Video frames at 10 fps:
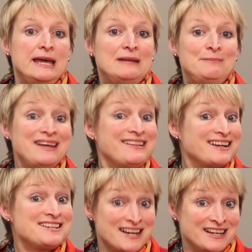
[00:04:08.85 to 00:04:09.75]
and make
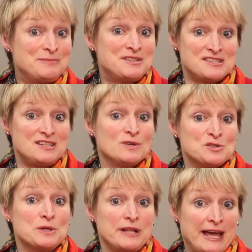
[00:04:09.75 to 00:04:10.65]
that time to see
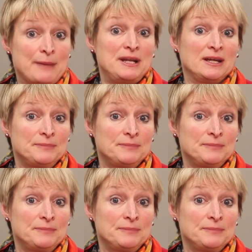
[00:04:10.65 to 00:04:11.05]
what's really happening.